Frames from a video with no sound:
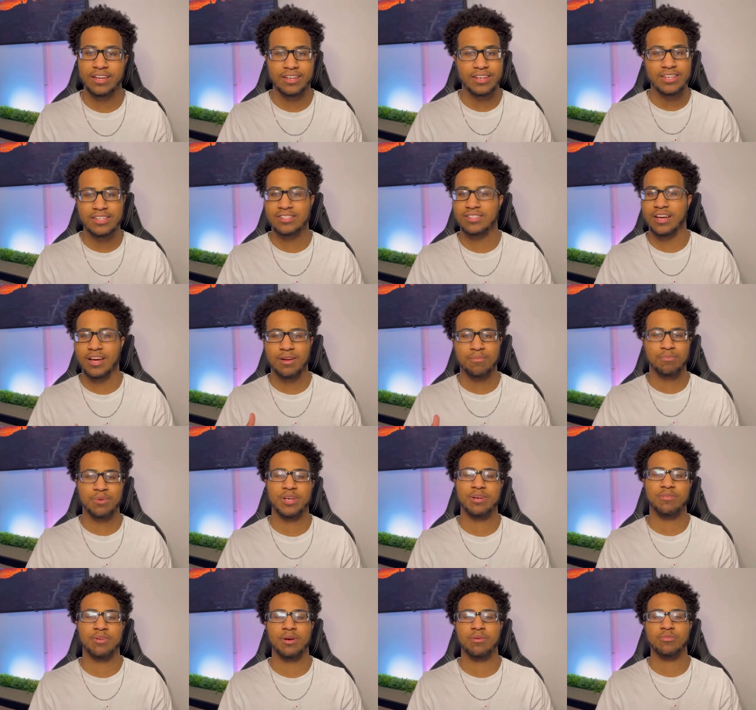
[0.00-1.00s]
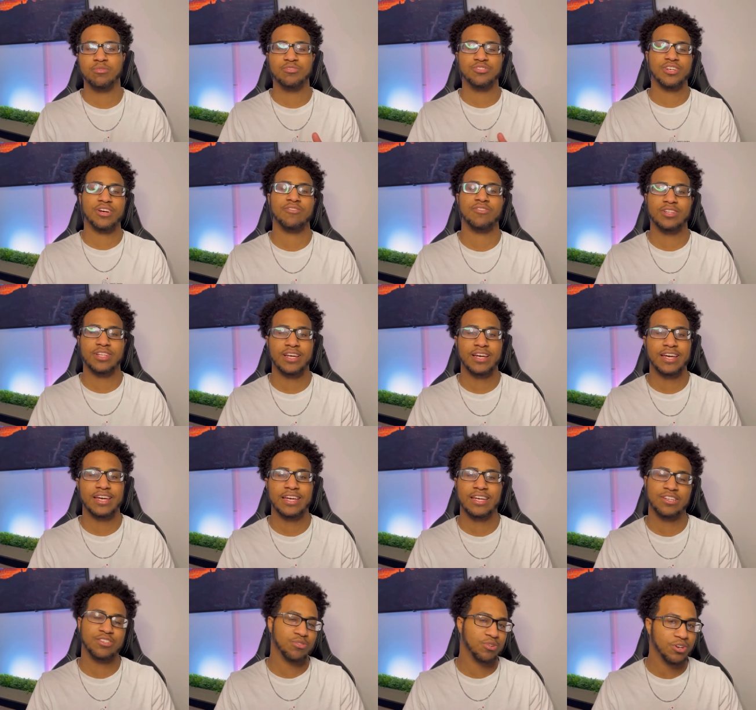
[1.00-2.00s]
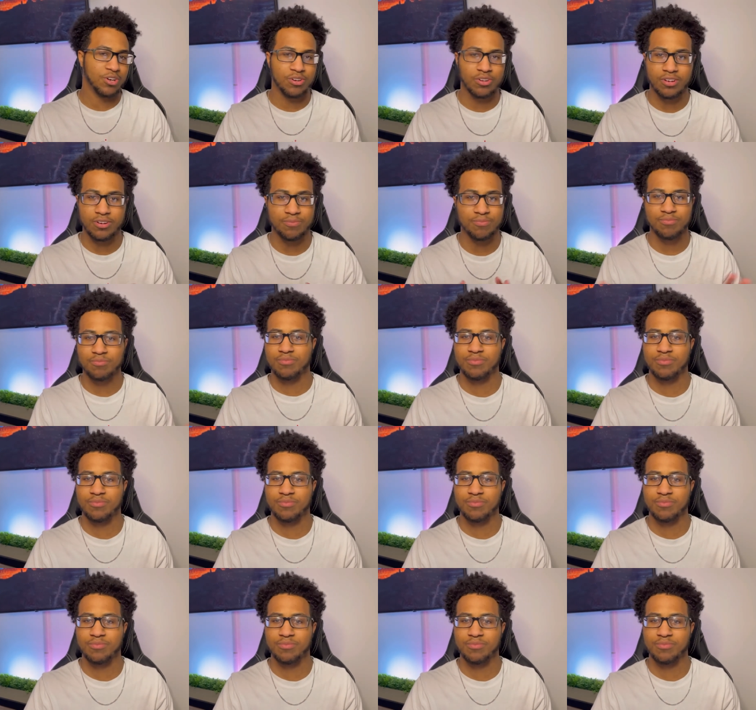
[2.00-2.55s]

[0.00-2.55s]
Nissan, BMW, Chevrolet, Toyota,